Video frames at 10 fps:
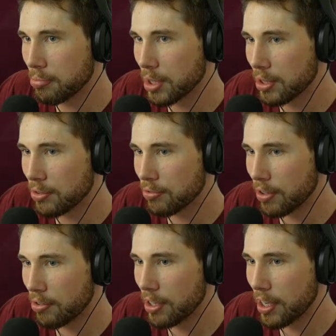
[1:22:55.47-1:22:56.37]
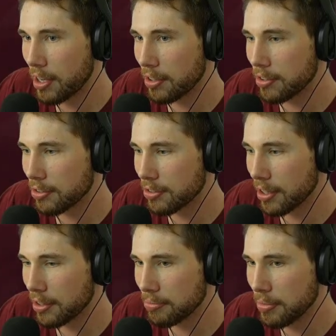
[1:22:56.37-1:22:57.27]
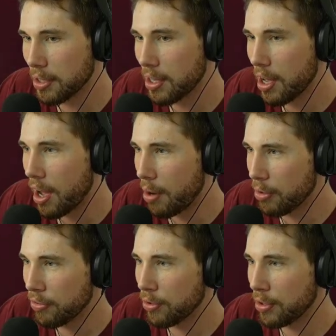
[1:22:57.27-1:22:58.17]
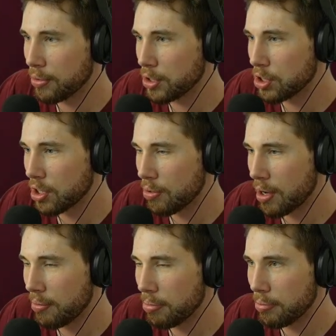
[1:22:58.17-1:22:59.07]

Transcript: It's very hard to say. I would have thought it would show up